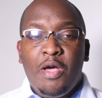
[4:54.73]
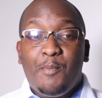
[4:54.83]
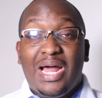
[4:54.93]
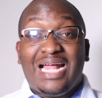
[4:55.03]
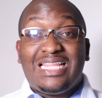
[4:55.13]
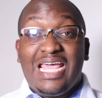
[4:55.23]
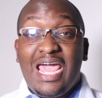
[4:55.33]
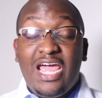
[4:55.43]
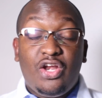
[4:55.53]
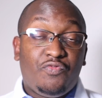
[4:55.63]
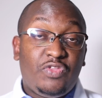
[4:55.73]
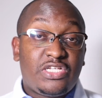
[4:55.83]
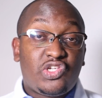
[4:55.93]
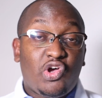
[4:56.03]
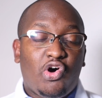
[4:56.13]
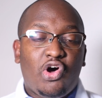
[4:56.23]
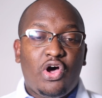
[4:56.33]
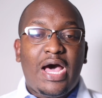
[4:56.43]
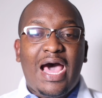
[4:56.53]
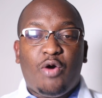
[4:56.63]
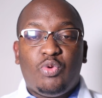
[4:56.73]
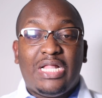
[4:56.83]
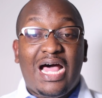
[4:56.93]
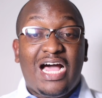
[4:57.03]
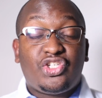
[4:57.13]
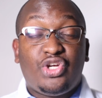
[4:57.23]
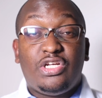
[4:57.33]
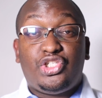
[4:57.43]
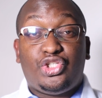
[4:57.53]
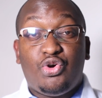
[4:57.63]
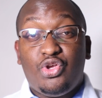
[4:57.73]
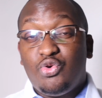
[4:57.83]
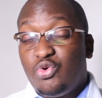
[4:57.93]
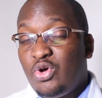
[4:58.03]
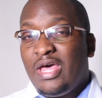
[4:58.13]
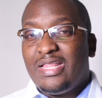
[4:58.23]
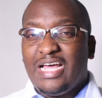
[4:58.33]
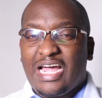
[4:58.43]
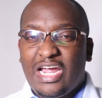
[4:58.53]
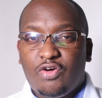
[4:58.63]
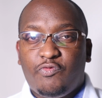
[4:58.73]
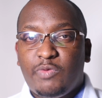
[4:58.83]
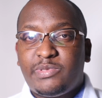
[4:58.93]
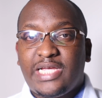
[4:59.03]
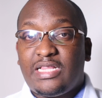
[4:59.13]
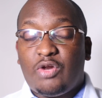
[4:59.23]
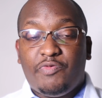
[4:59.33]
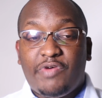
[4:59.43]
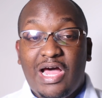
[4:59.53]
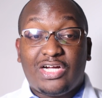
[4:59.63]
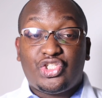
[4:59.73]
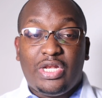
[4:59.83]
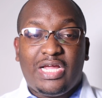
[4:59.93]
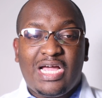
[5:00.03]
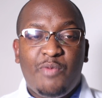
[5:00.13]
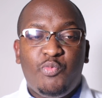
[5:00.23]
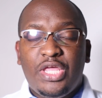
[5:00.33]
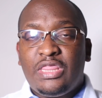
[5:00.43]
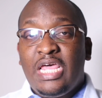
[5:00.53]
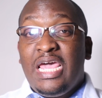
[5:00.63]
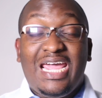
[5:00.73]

But at the end of this I will actually show you the kind of website that will actually come with.